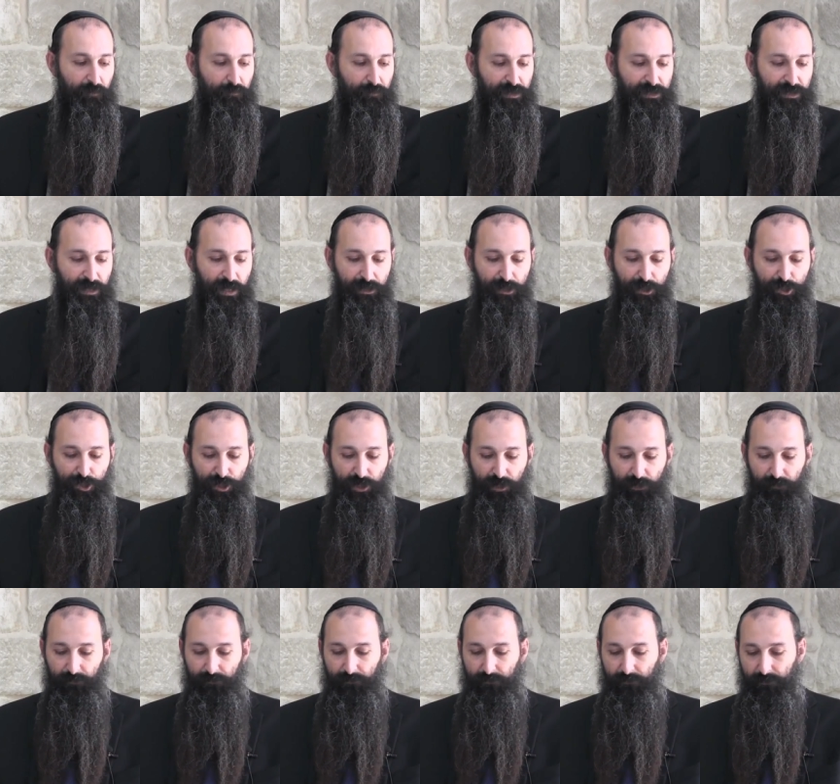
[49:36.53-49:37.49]
Bezrat
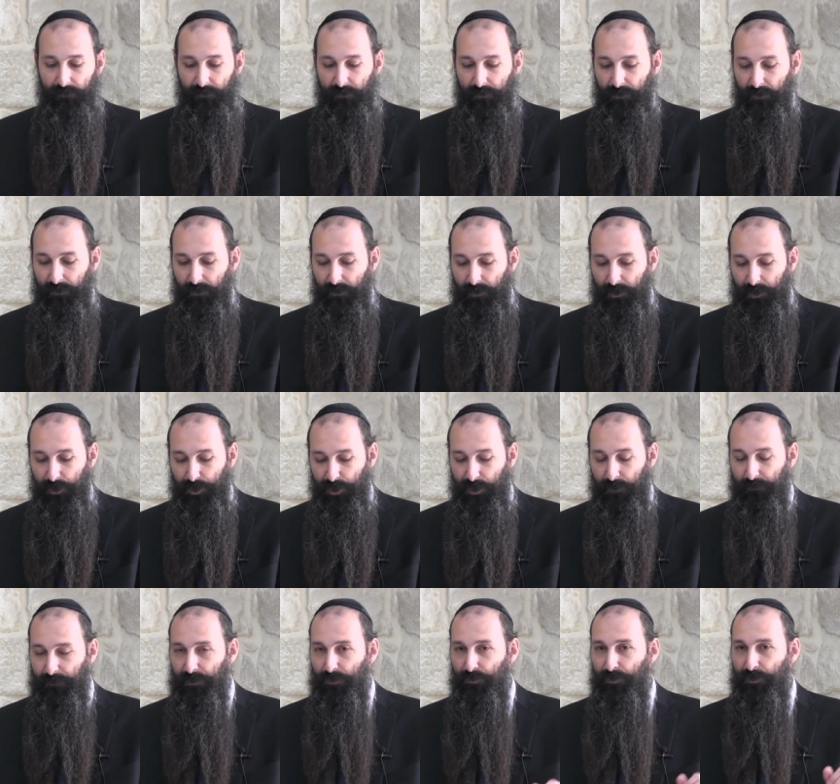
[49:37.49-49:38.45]
Hashem,
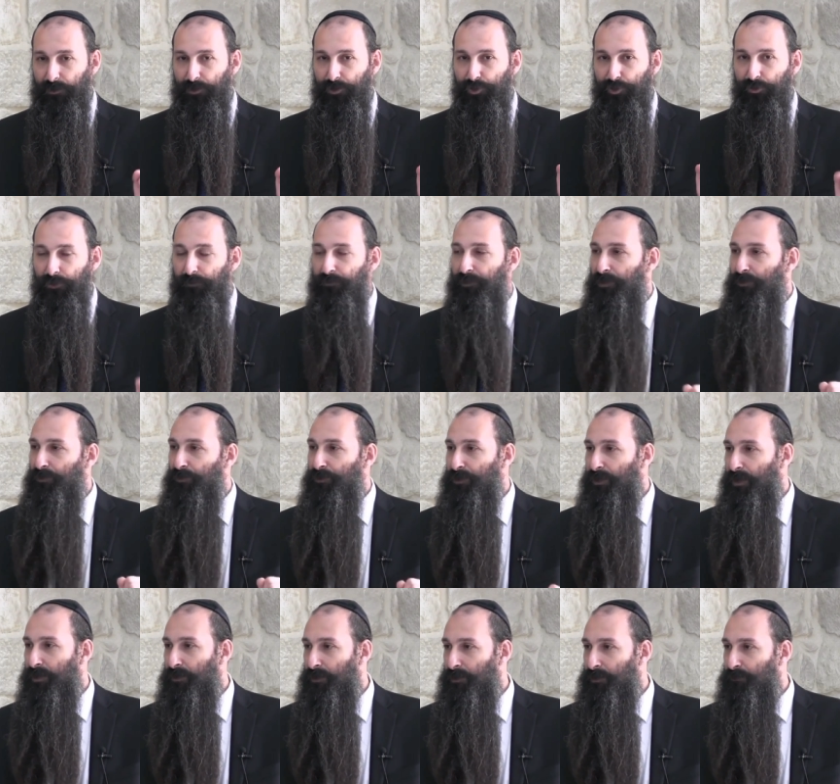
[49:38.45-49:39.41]
Hashem's will should be to
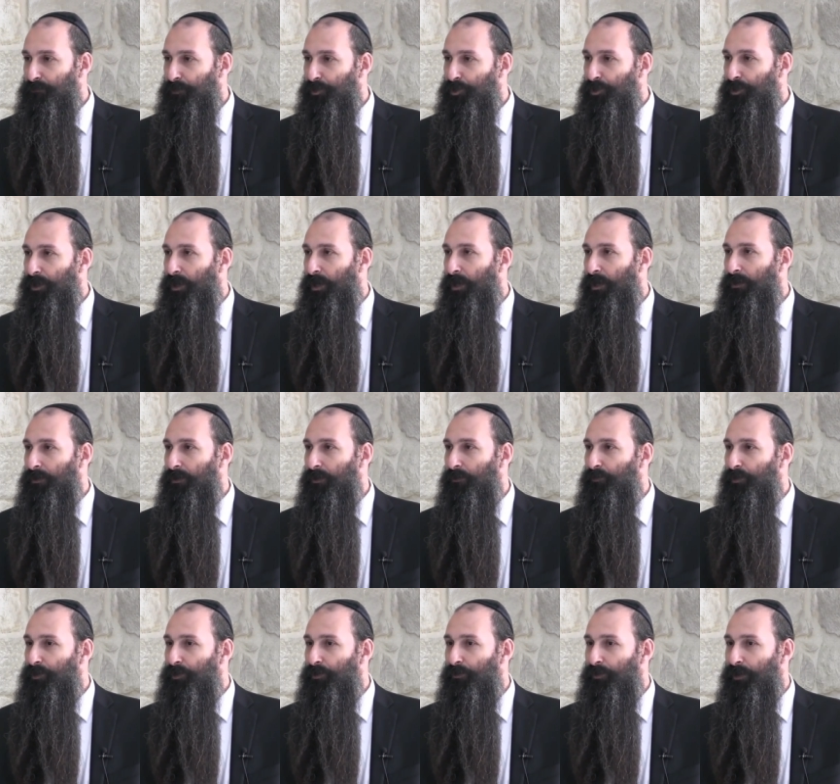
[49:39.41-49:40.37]
send us Mashiach,
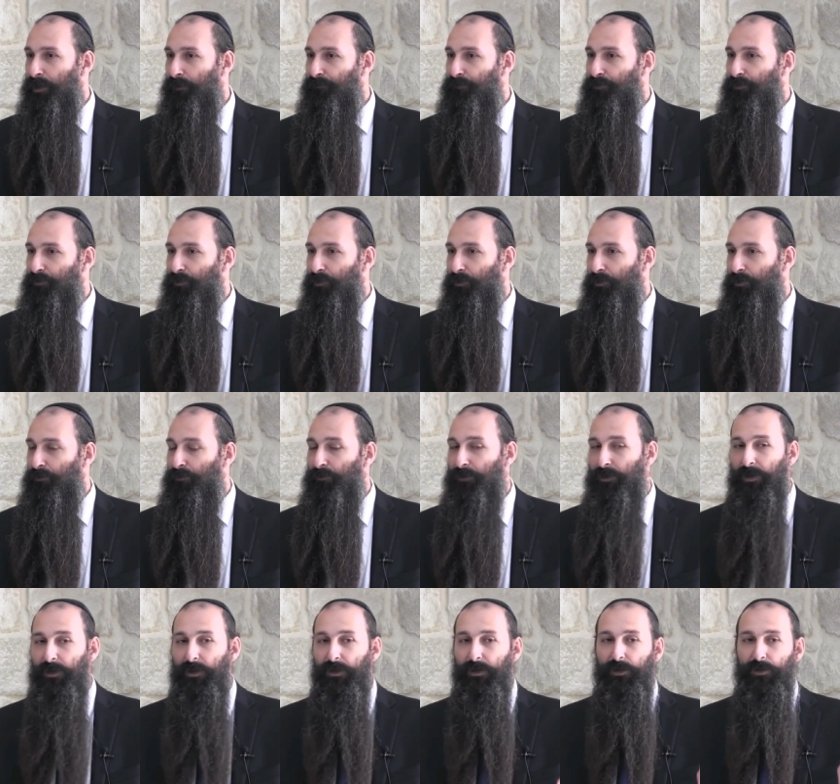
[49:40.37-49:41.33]
that we don't have to
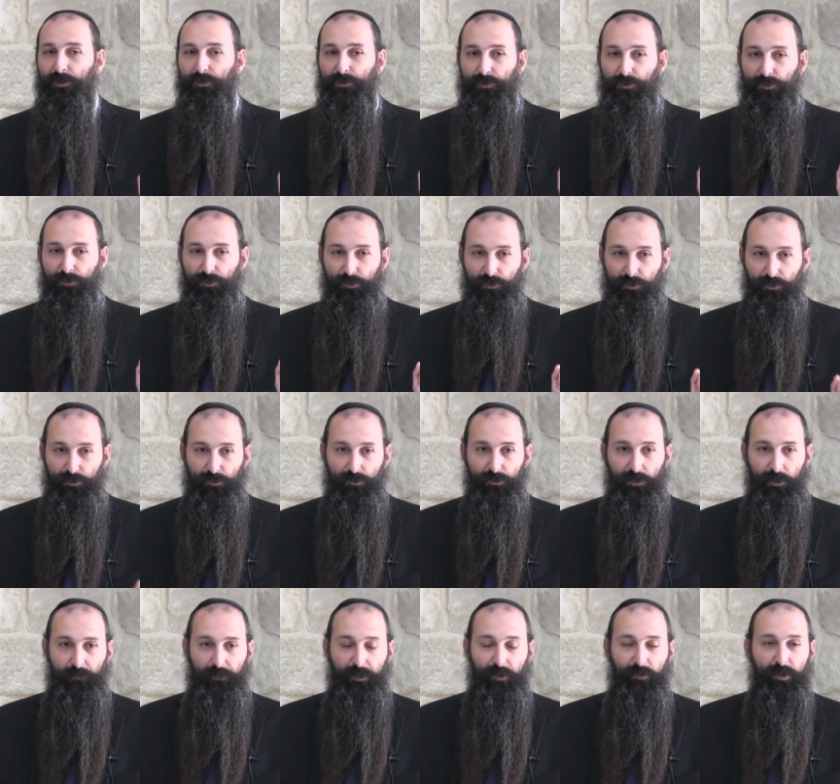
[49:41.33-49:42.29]
go
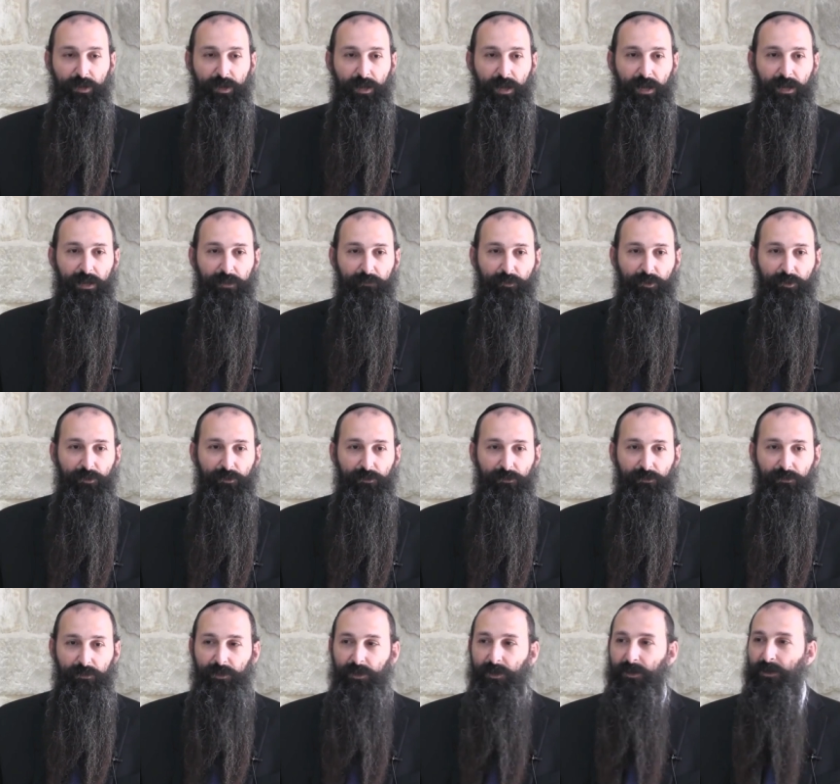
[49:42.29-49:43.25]
to America
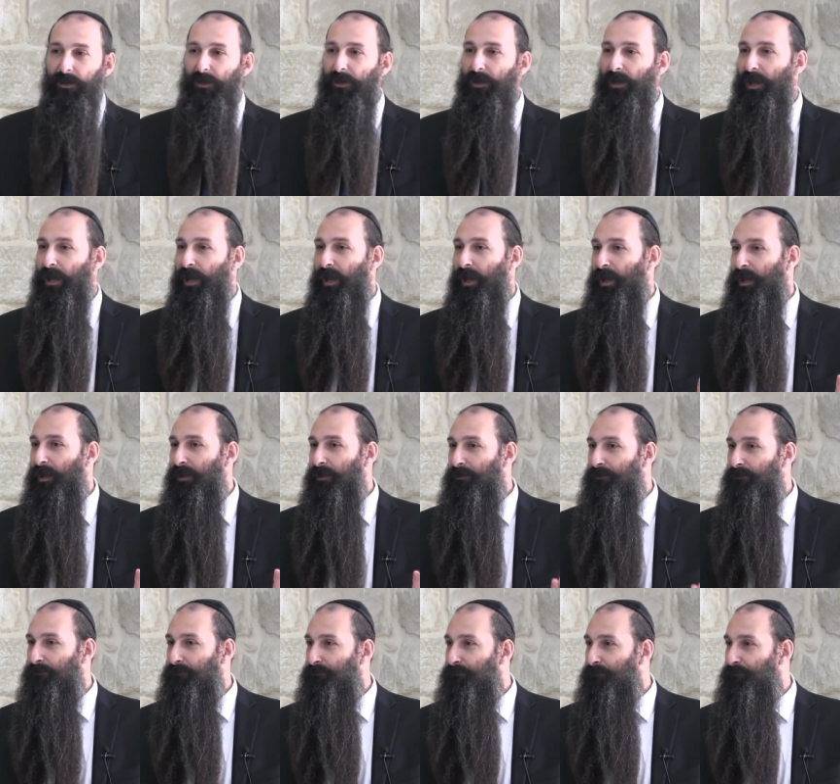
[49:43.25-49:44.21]
anymore
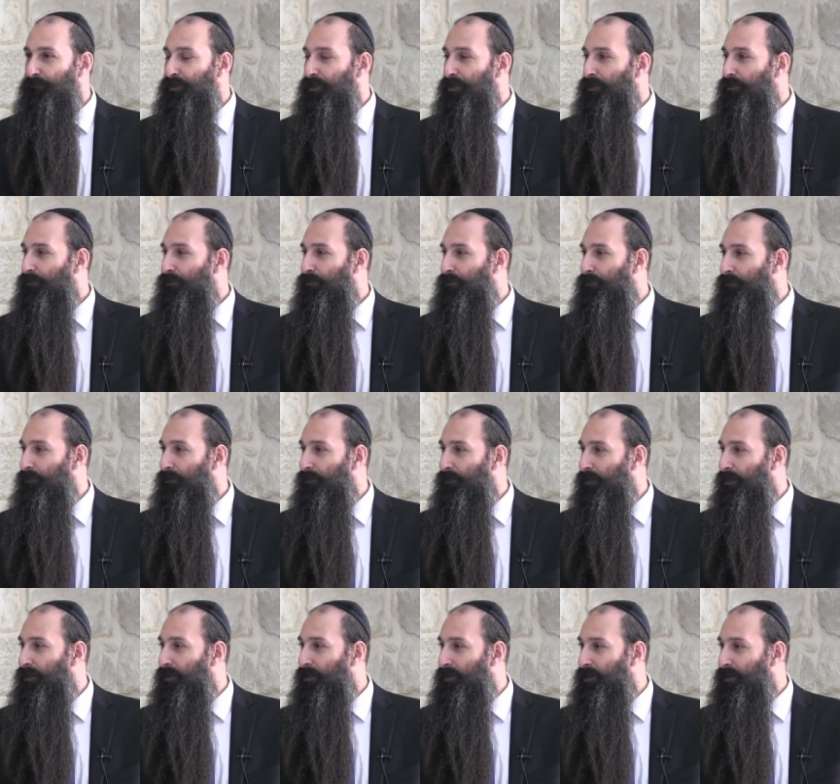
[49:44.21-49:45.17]
and be uh,
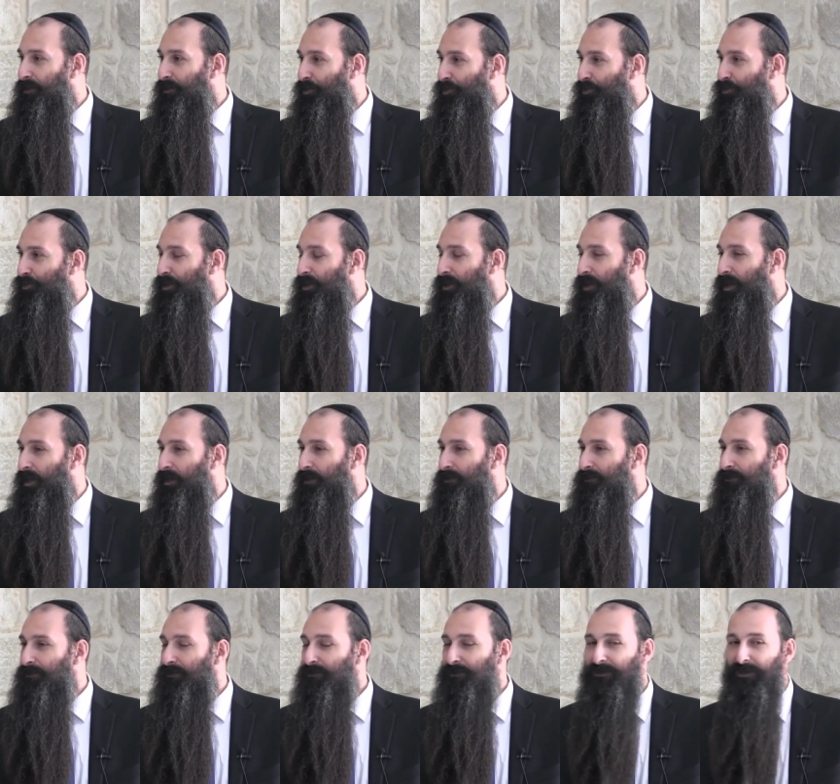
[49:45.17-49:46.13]
in
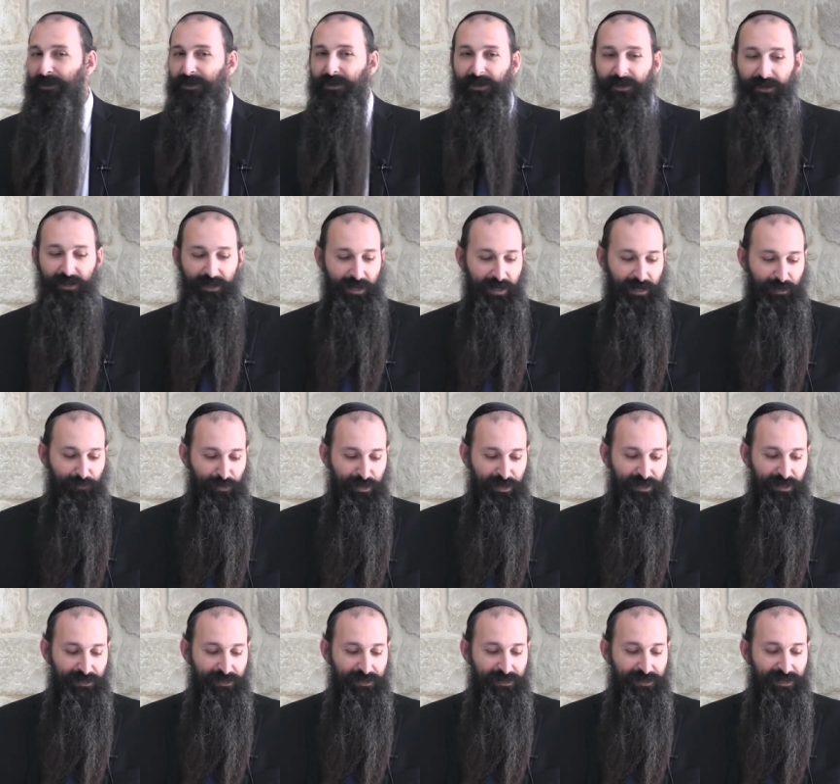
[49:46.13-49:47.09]
hurricanes, and we
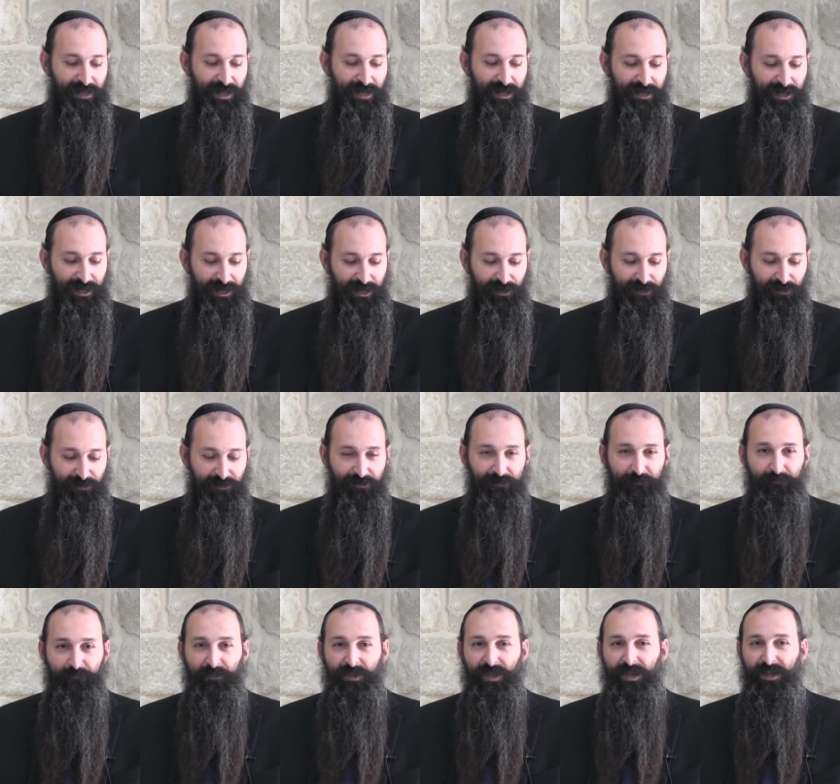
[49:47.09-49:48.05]
can stay
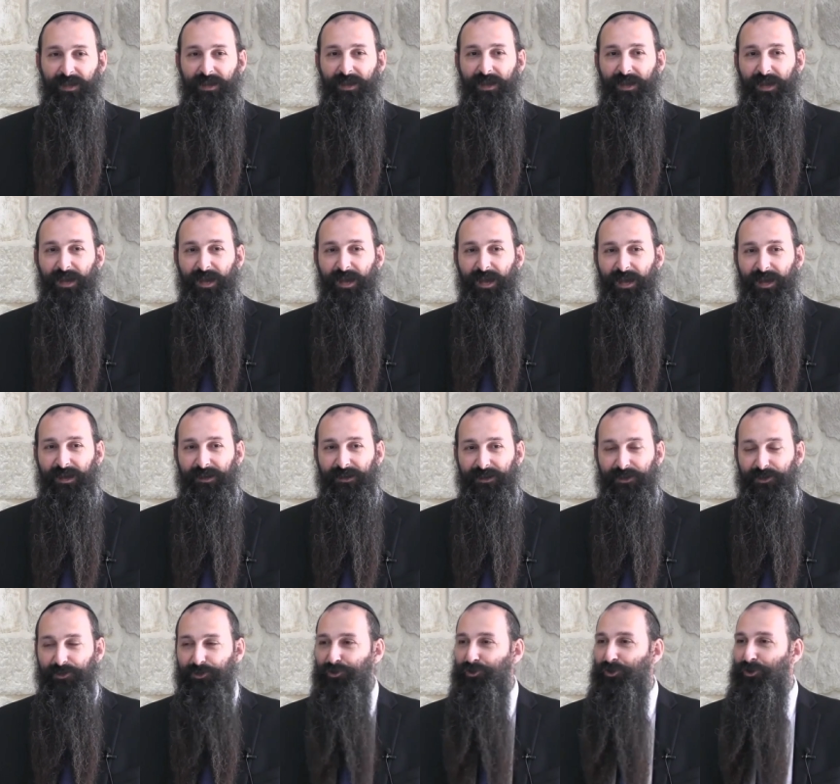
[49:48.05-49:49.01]
here
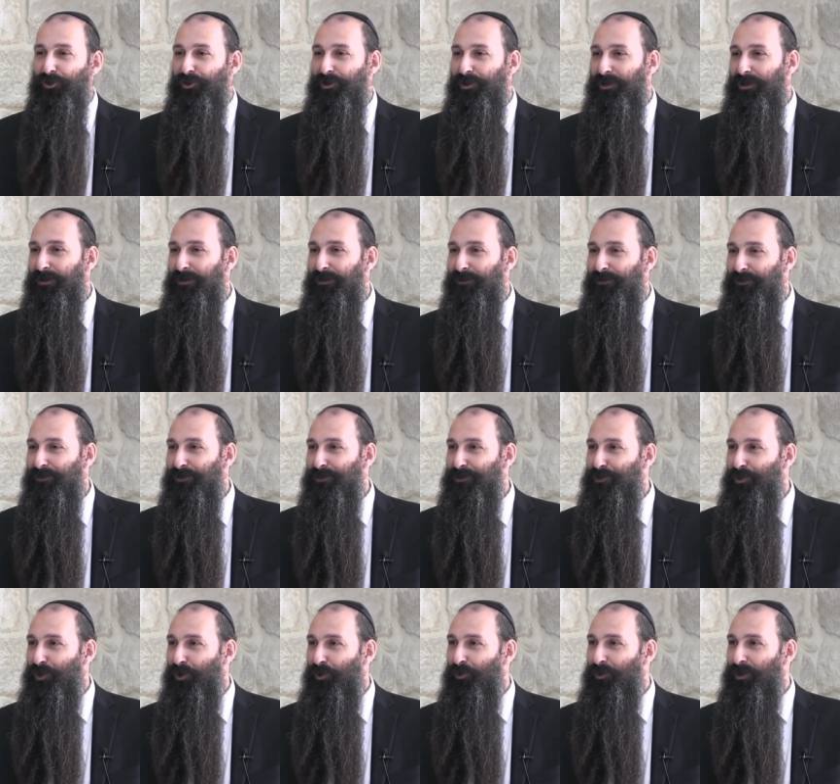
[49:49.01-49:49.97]
and enjoy
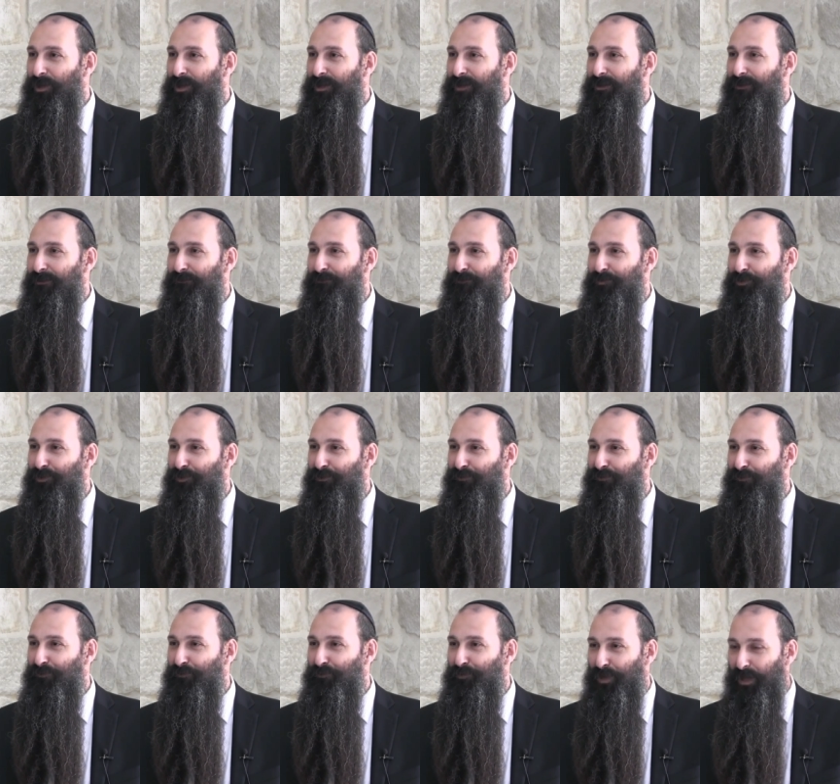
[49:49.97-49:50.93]
this holy,
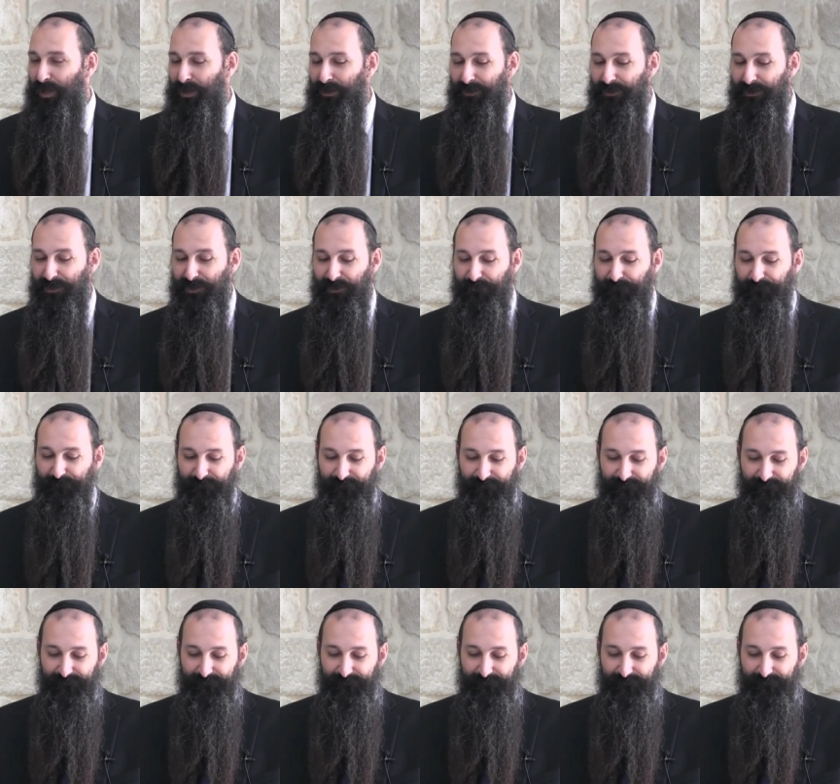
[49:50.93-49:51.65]
beautiful place.